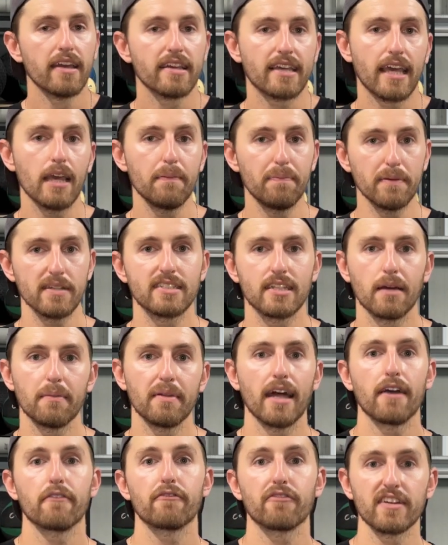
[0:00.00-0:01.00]
Keeping some of
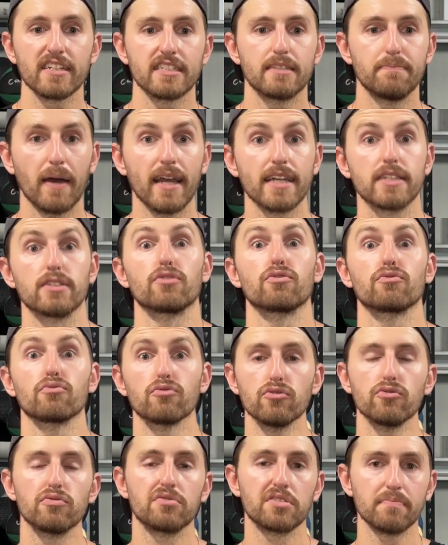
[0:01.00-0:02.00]
that free space
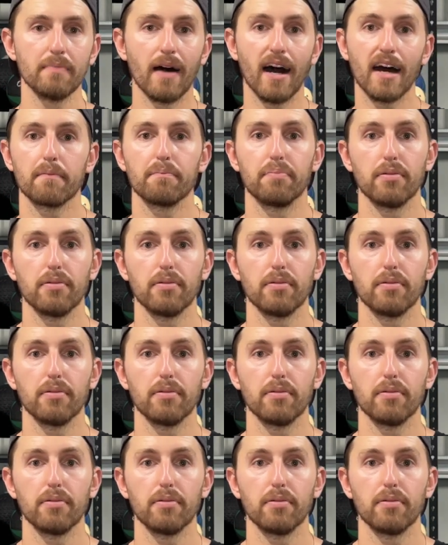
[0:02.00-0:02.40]
through smart